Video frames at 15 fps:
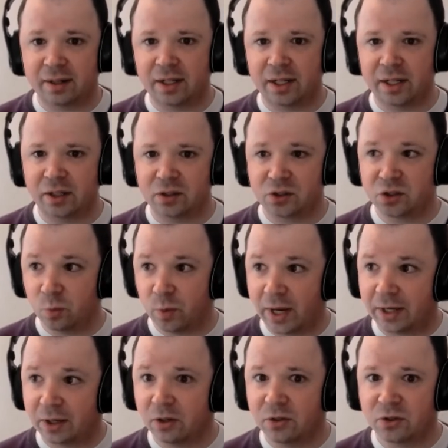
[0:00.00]
in
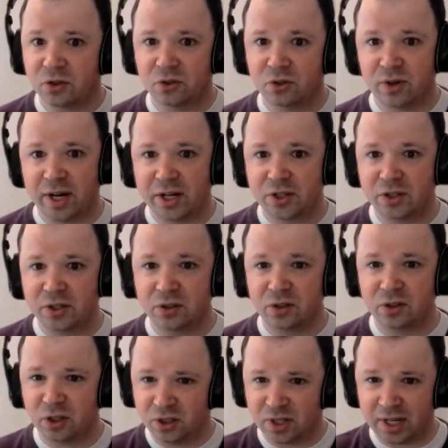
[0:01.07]
sweat concentrations it